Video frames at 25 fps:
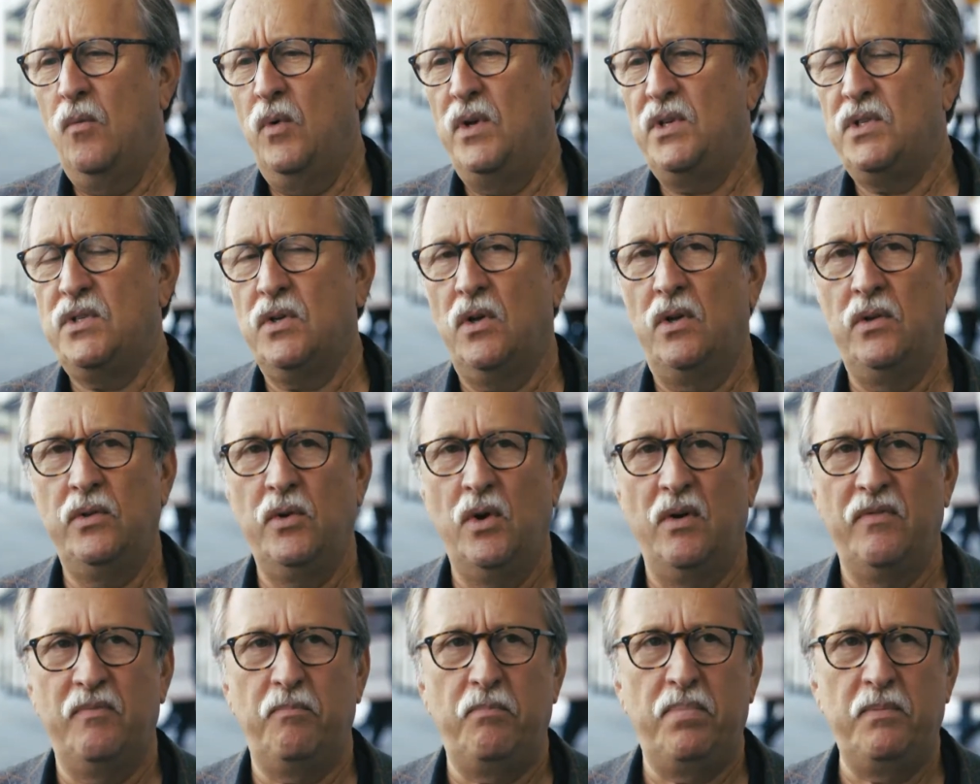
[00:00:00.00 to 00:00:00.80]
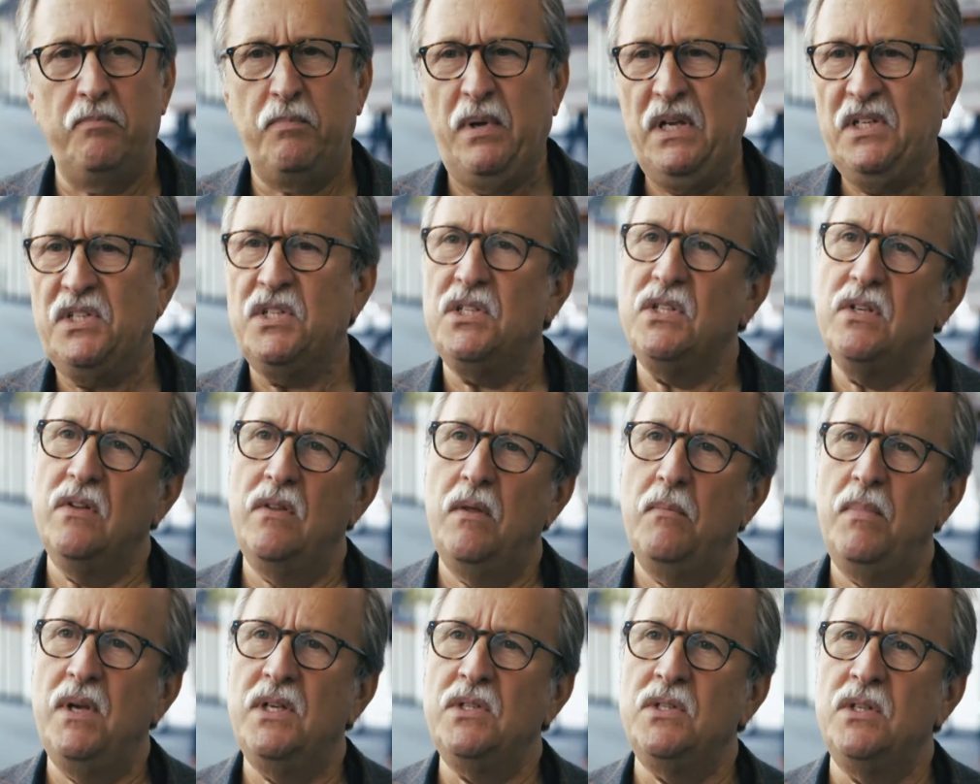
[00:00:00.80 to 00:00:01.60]
sold off pieces
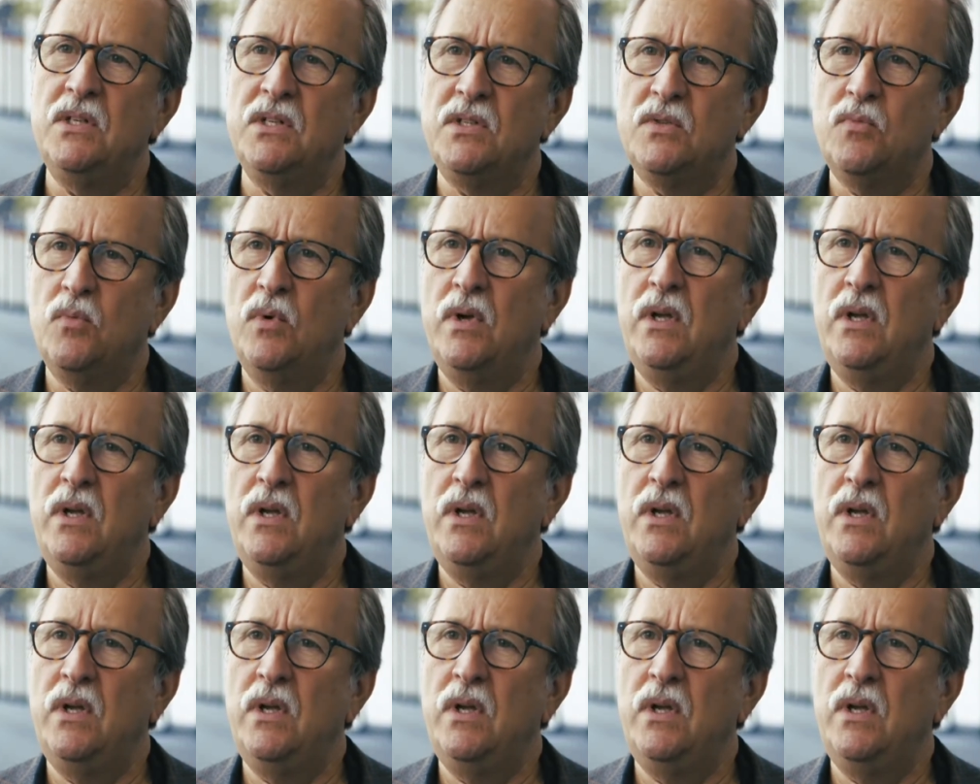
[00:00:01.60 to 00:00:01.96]
of the business.